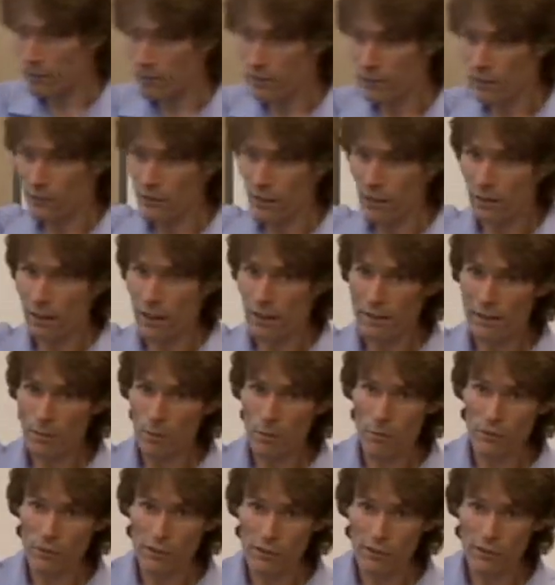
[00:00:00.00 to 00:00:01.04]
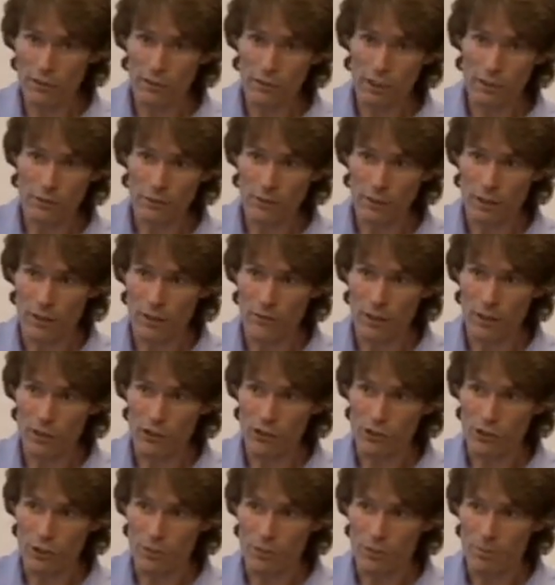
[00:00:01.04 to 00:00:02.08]
it is they'll end up with a successful
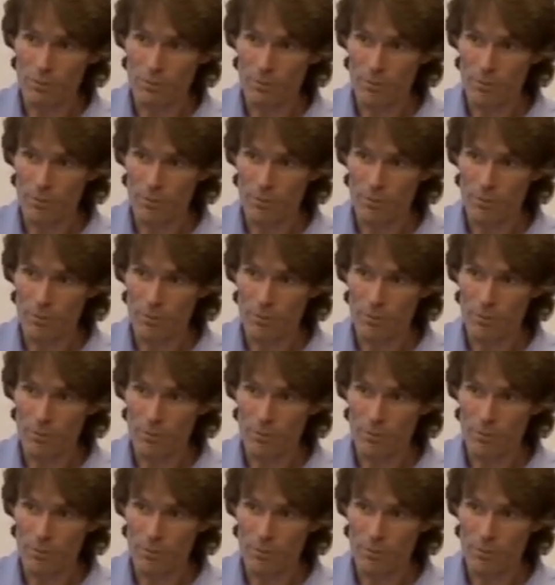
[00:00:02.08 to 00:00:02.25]
innovation.